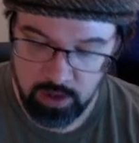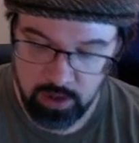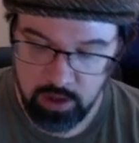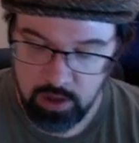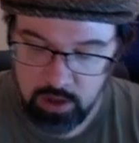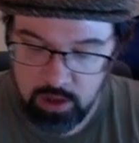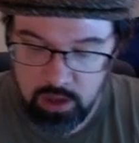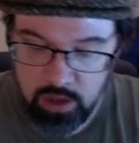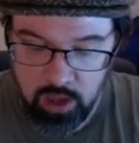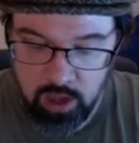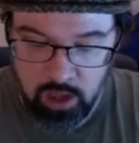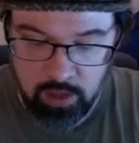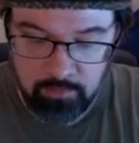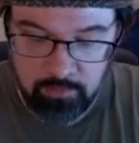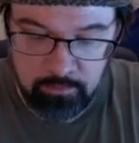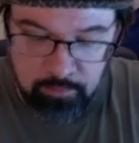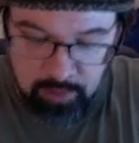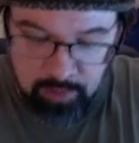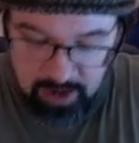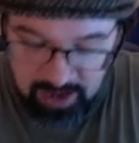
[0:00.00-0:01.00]

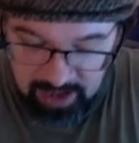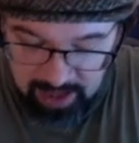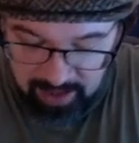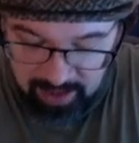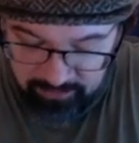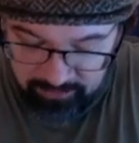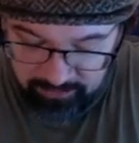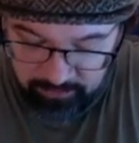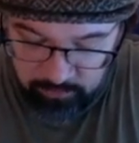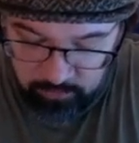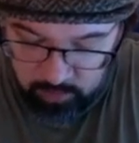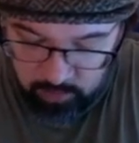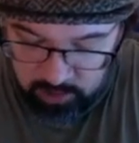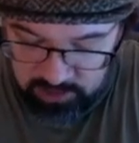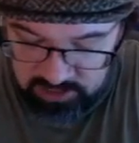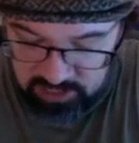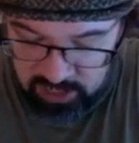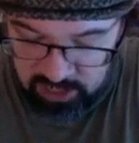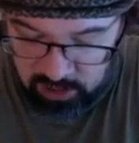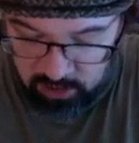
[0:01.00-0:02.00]
But I have ones
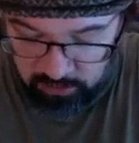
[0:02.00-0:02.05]
here for